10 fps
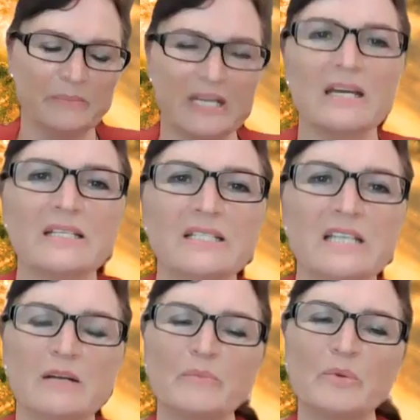that
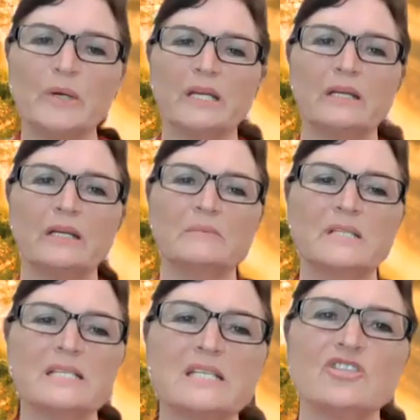exact point.
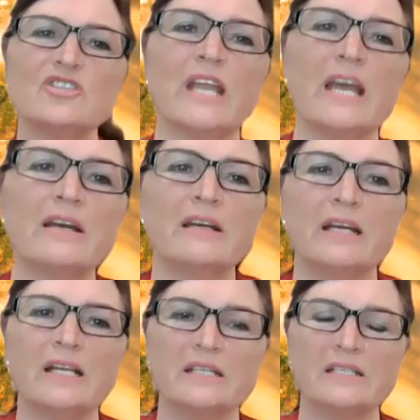Destination Canada
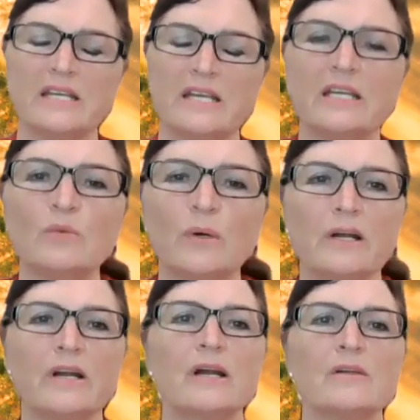has taken what
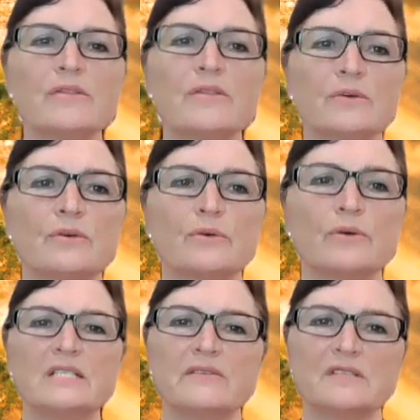our health
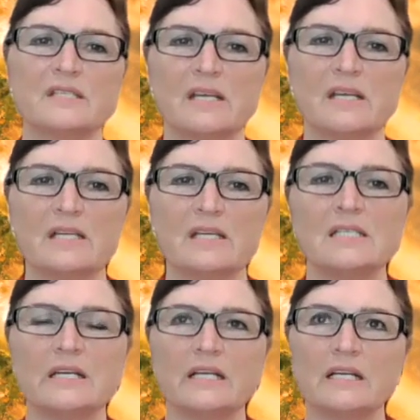authorities have said
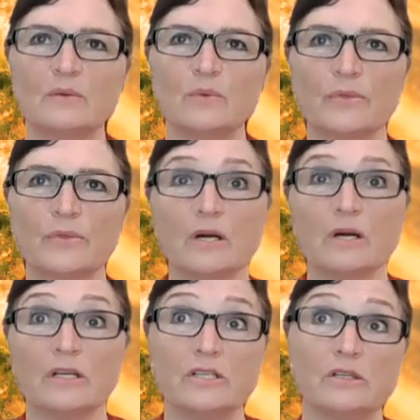with
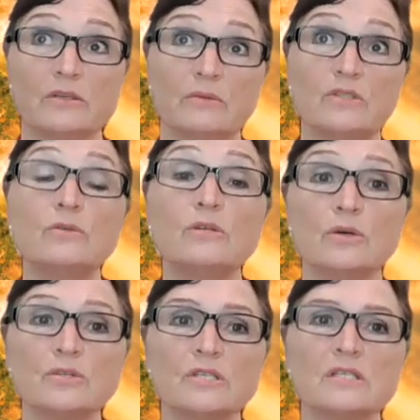regard to 2
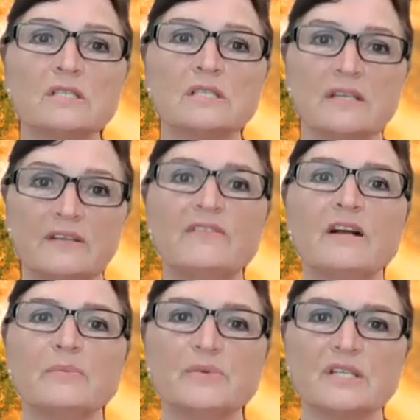doses,
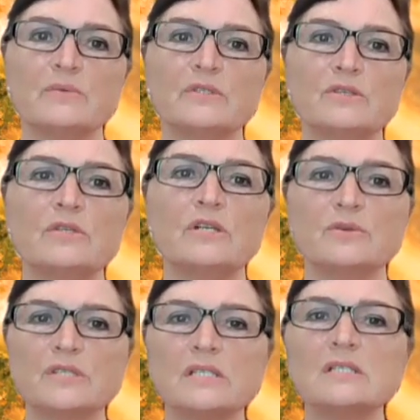75% with 2
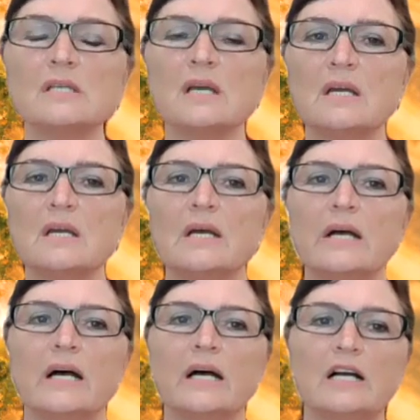doses.
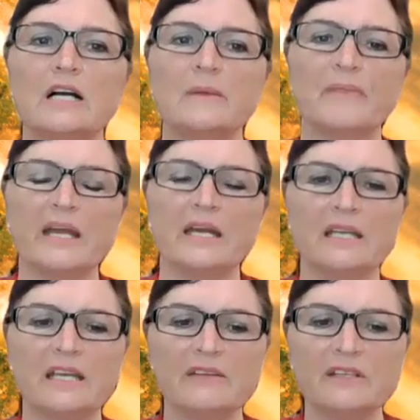And
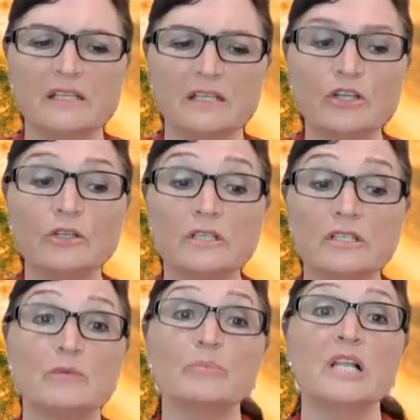given the
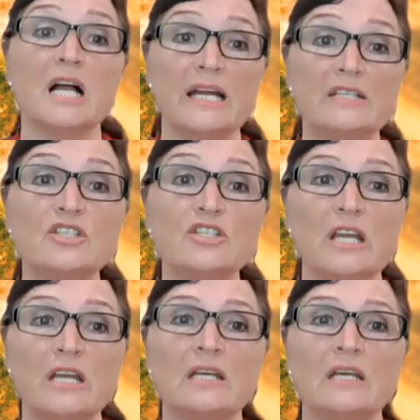current supply
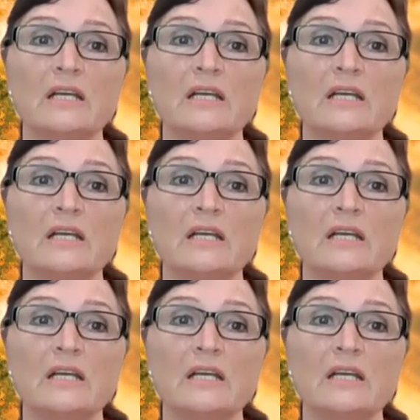chain